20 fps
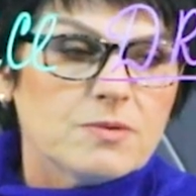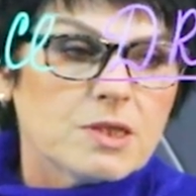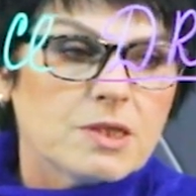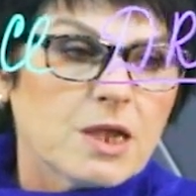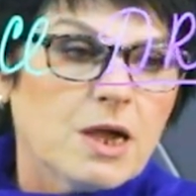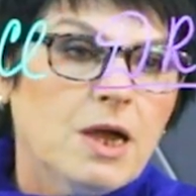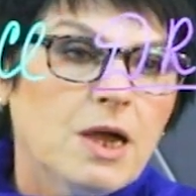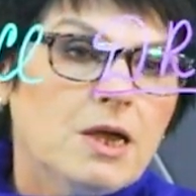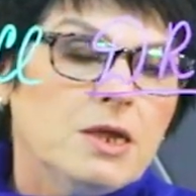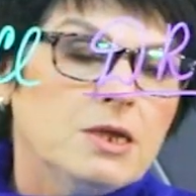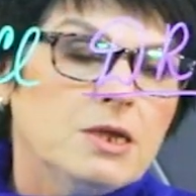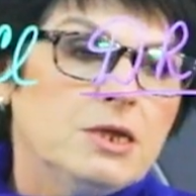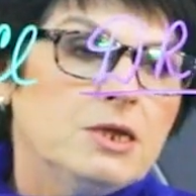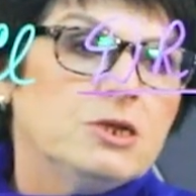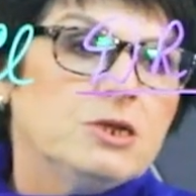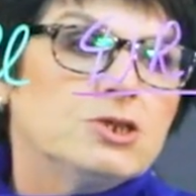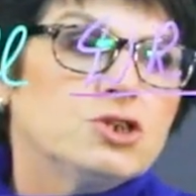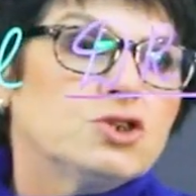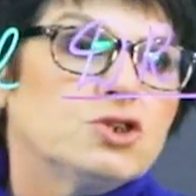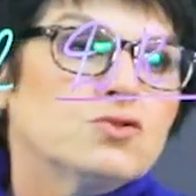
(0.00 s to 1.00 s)
in
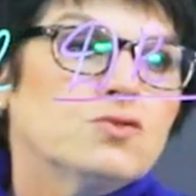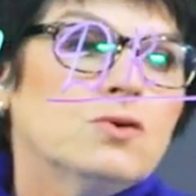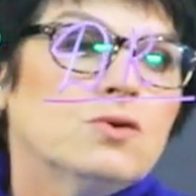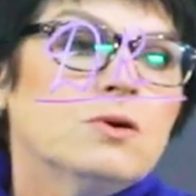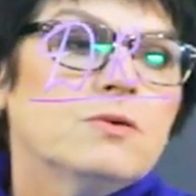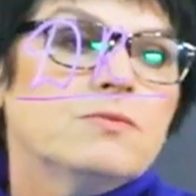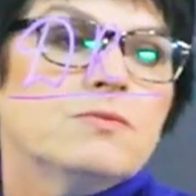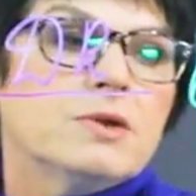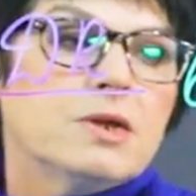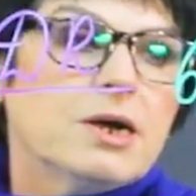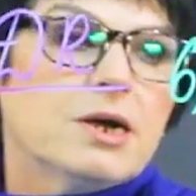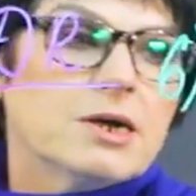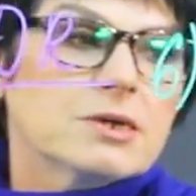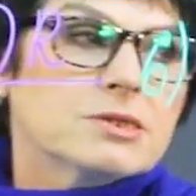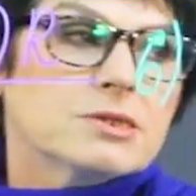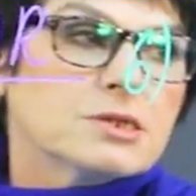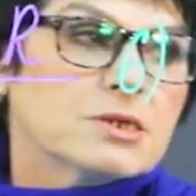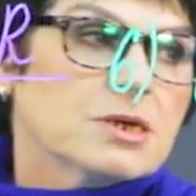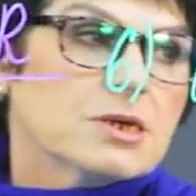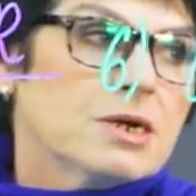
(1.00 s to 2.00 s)
combustion reactions,
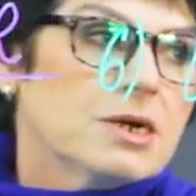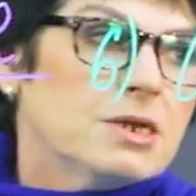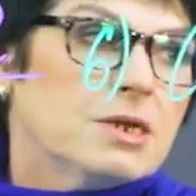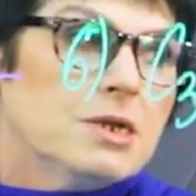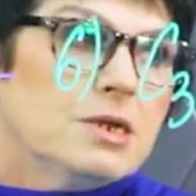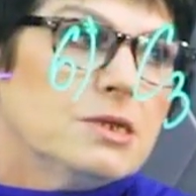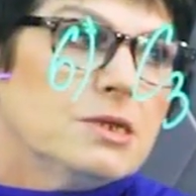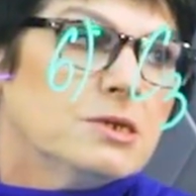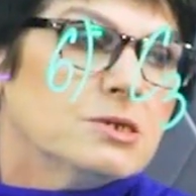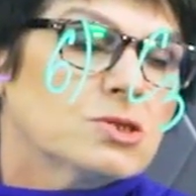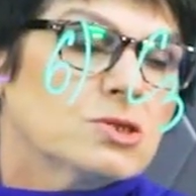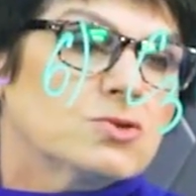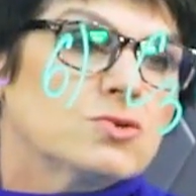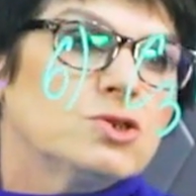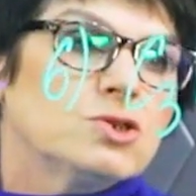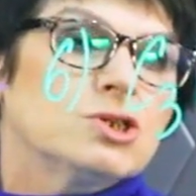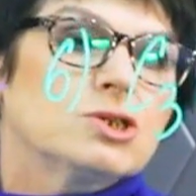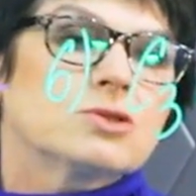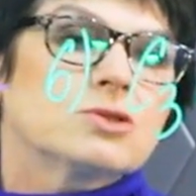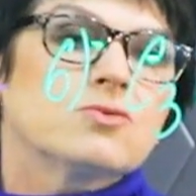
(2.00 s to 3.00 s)
there is a
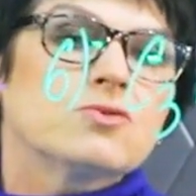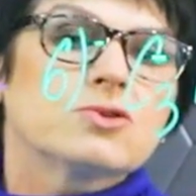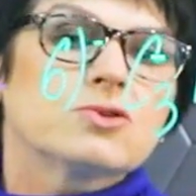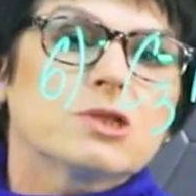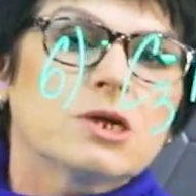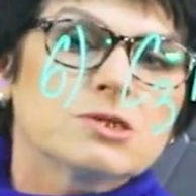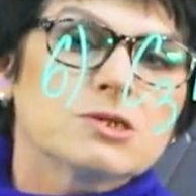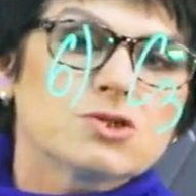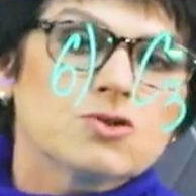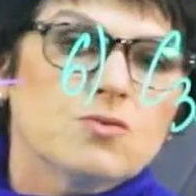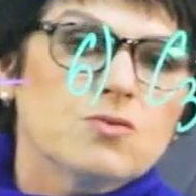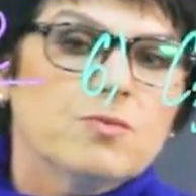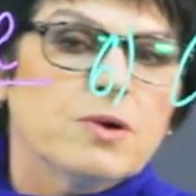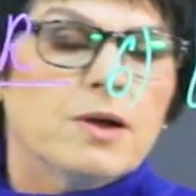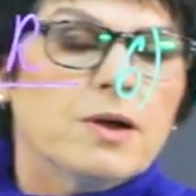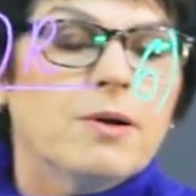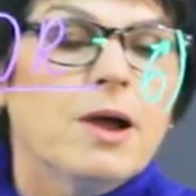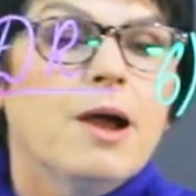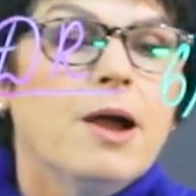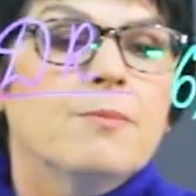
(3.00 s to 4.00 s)
special sequence
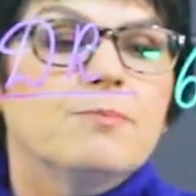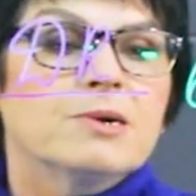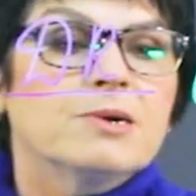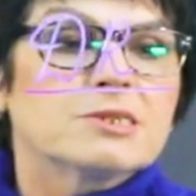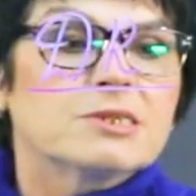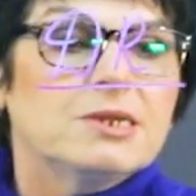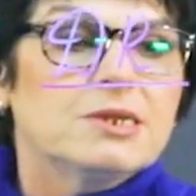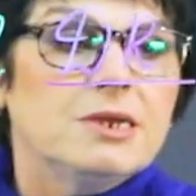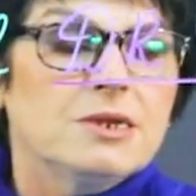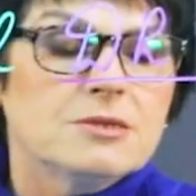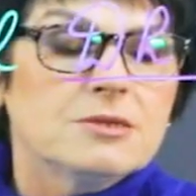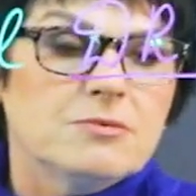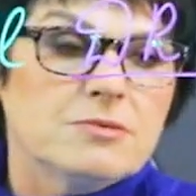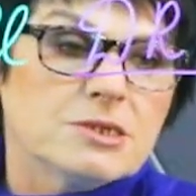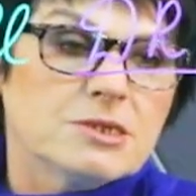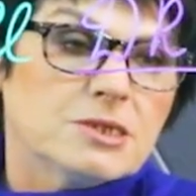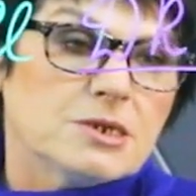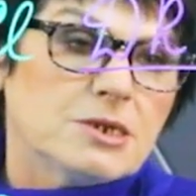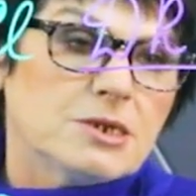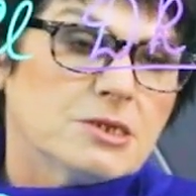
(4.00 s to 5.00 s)
of arrangement
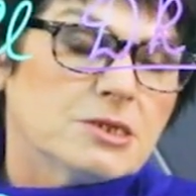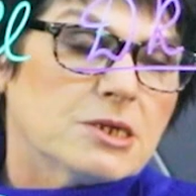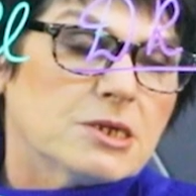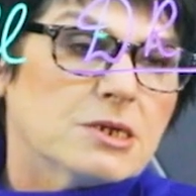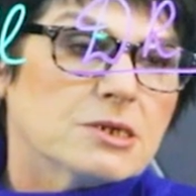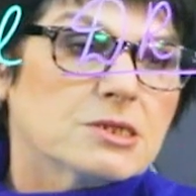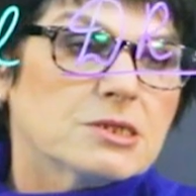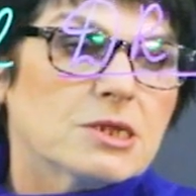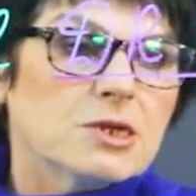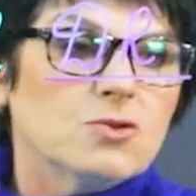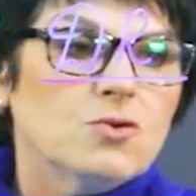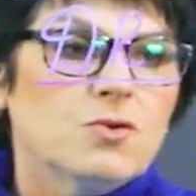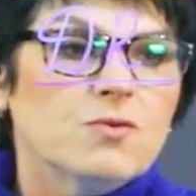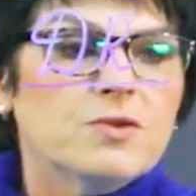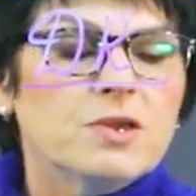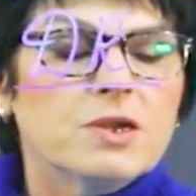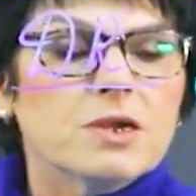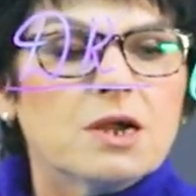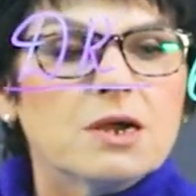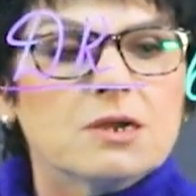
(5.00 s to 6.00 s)
when we go
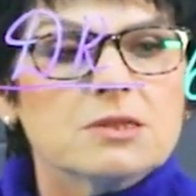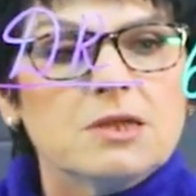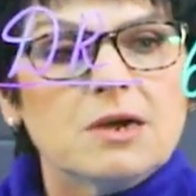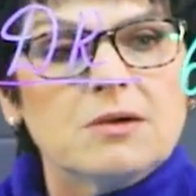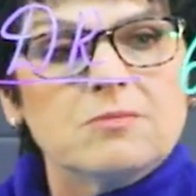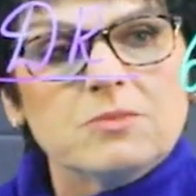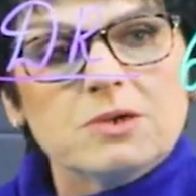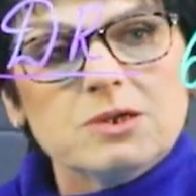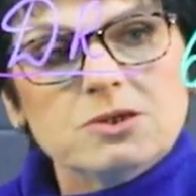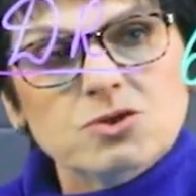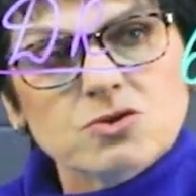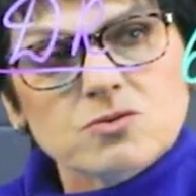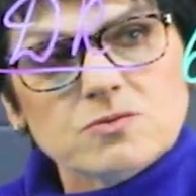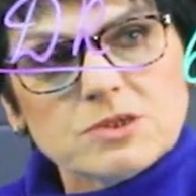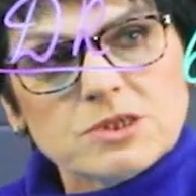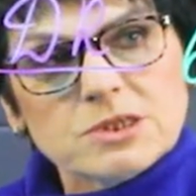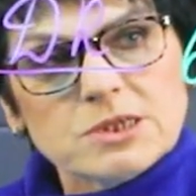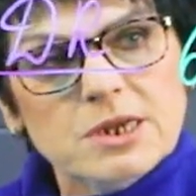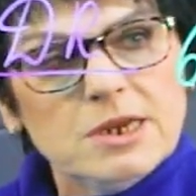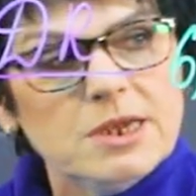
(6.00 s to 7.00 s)
from left to
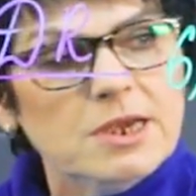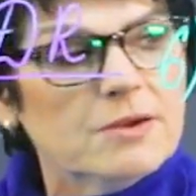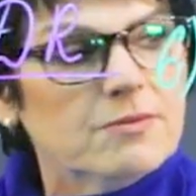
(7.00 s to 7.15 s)
right,